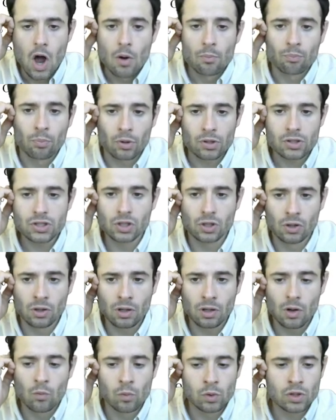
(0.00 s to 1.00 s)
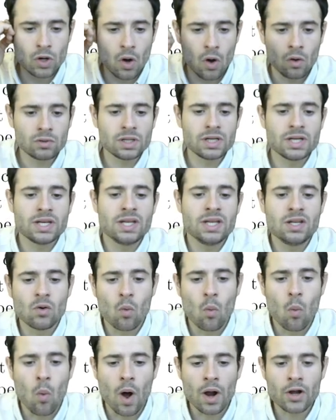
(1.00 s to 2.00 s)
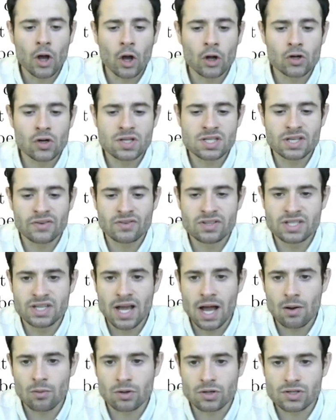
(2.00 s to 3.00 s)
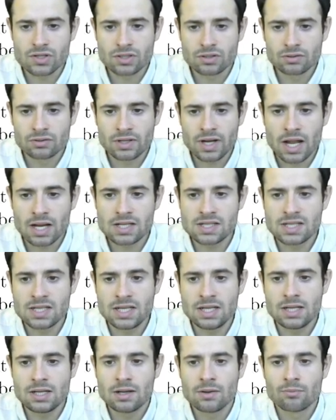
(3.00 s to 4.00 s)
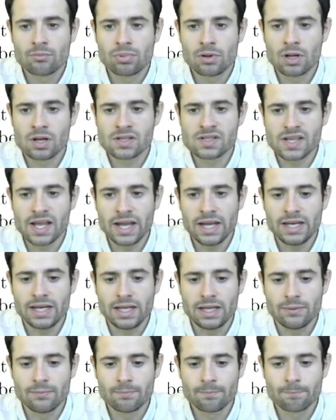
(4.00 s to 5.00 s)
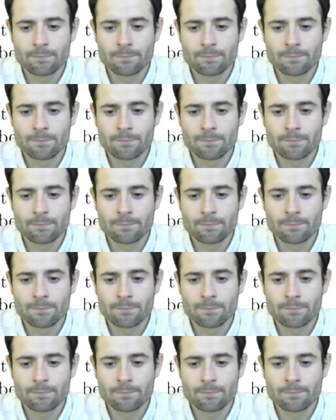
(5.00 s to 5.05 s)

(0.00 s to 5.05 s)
Portugal would only need 170 hours, 90 plus 80.